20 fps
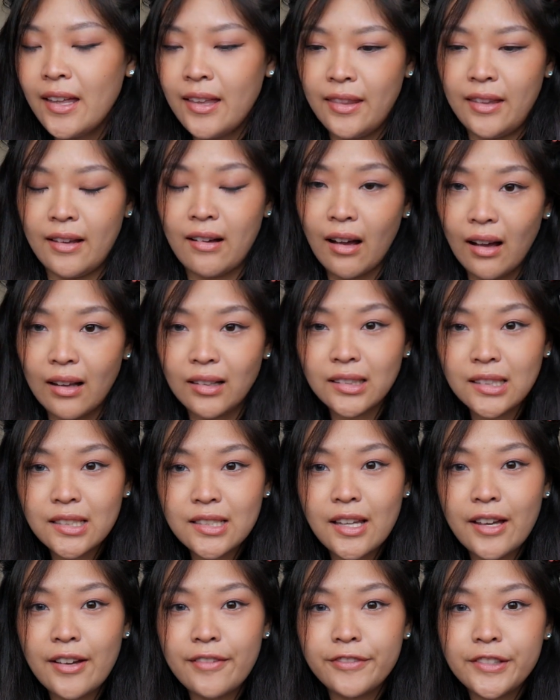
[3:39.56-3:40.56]
the colors
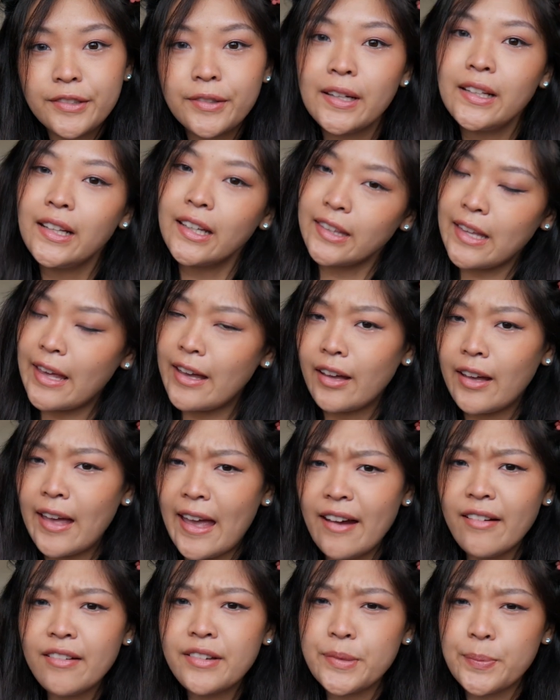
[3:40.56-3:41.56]
are everywhere, their
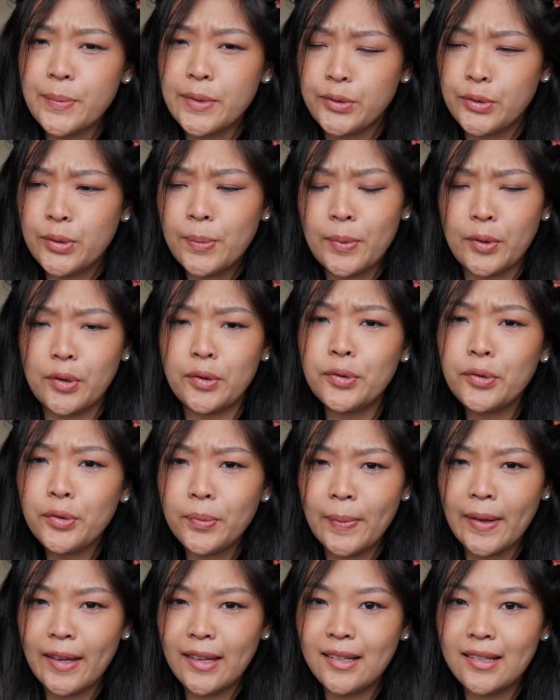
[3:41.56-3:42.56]
hair is super cool,
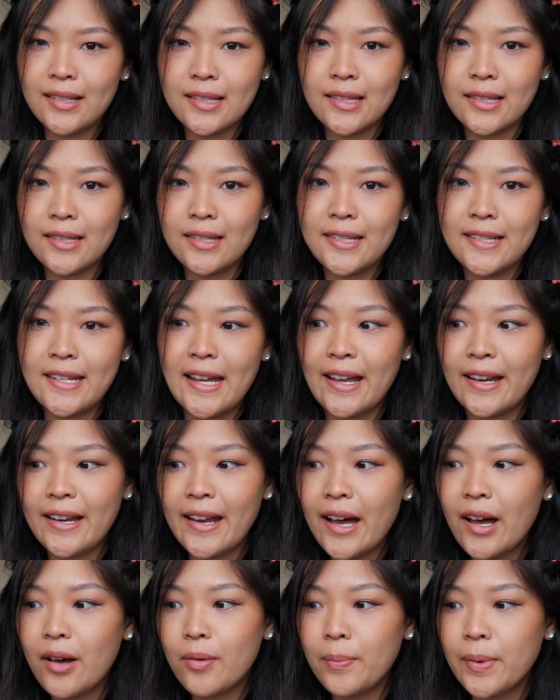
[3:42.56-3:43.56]
but it doesn't stand
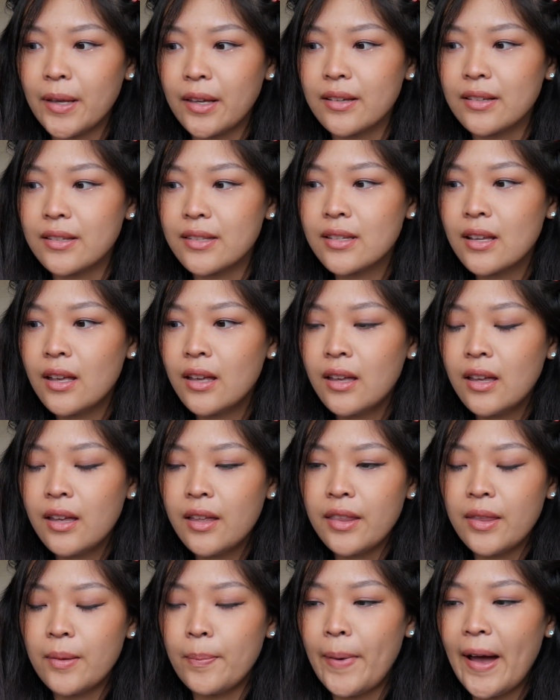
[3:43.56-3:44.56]
out because
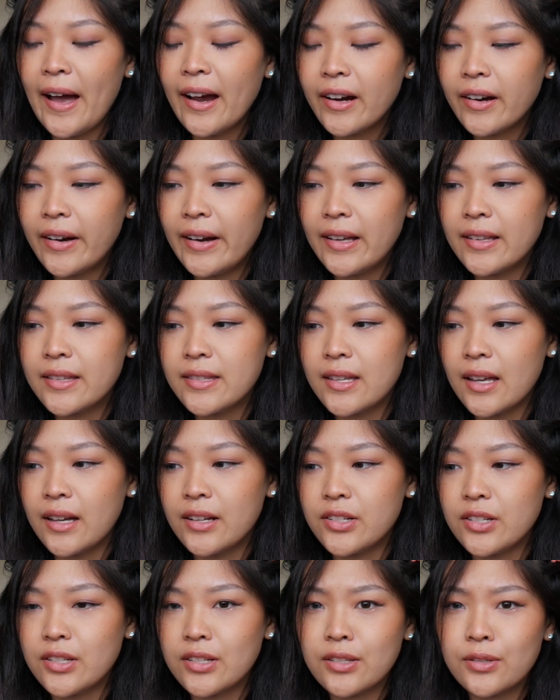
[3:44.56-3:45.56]
the backgrounds are
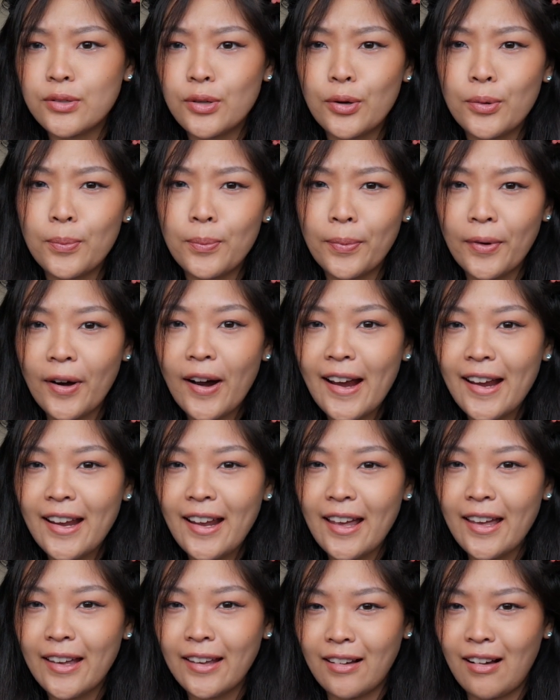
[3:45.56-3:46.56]
just so bright
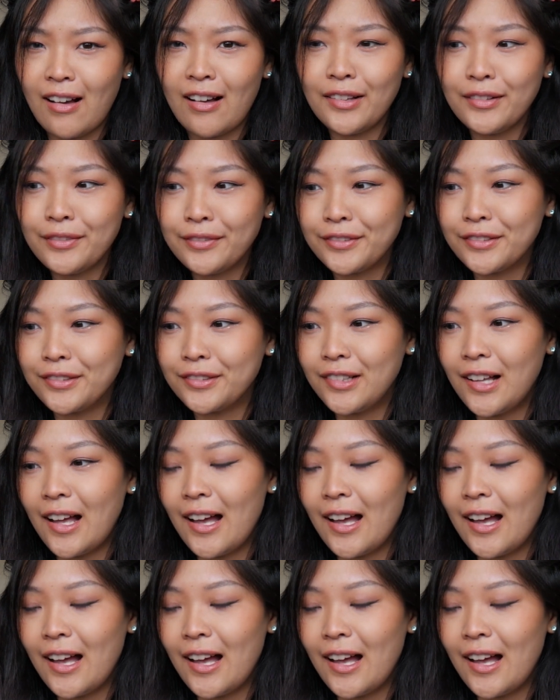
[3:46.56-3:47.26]
and colorful.